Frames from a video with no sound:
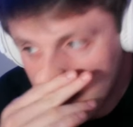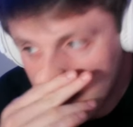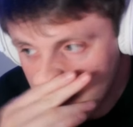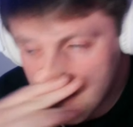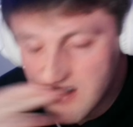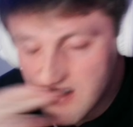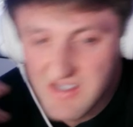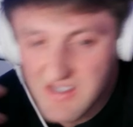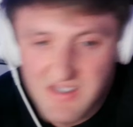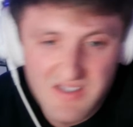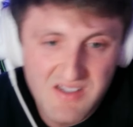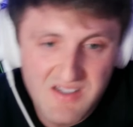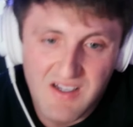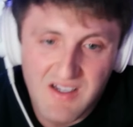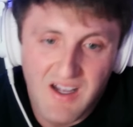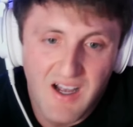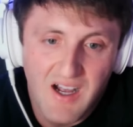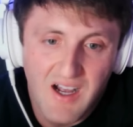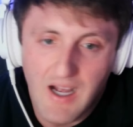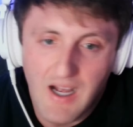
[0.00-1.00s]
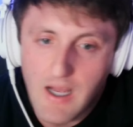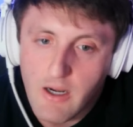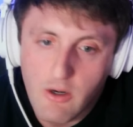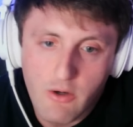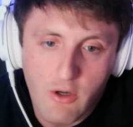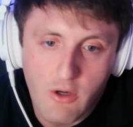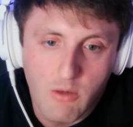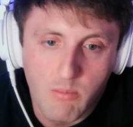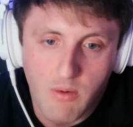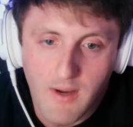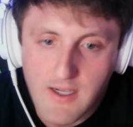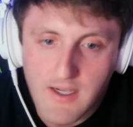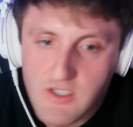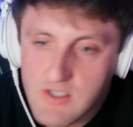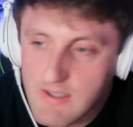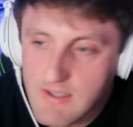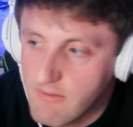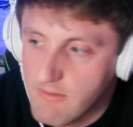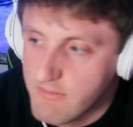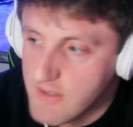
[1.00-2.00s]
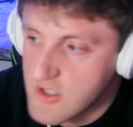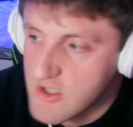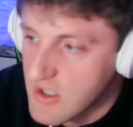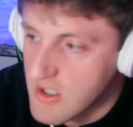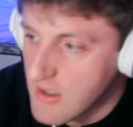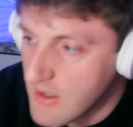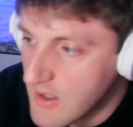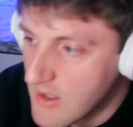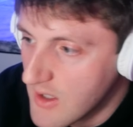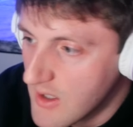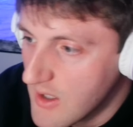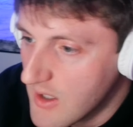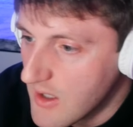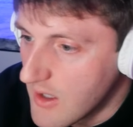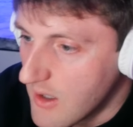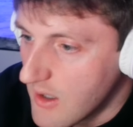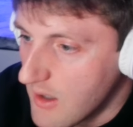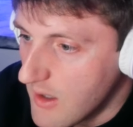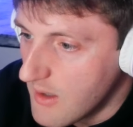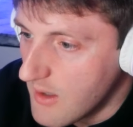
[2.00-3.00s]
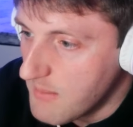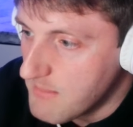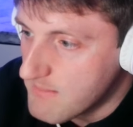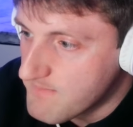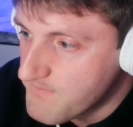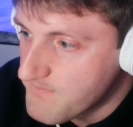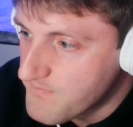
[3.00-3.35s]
Just, I don't know, bro. I just have a vision. But